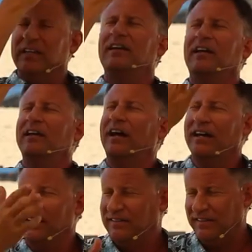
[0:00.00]
ay, ay,
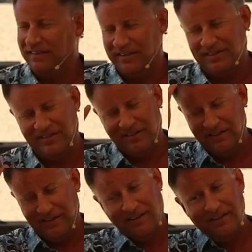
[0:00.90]
ay. It's, it's, He's
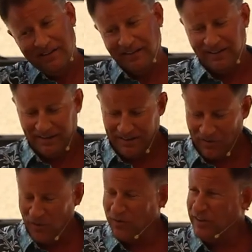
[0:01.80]

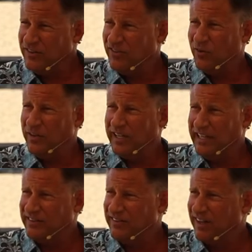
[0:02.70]
always doing
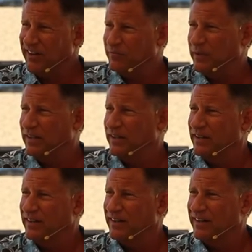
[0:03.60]
that stuff, but
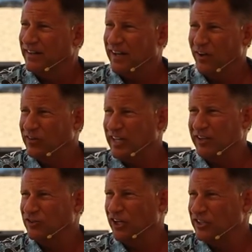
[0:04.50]
I don't think
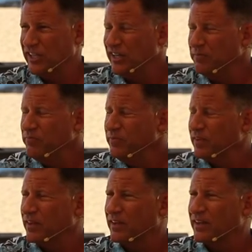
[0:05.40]
I'll judge him.
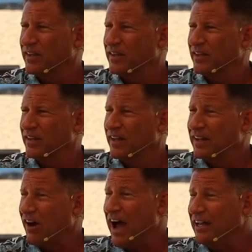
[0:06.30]

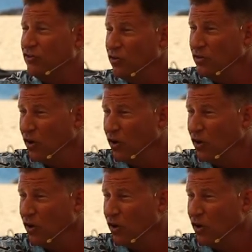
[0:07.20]
Now, I do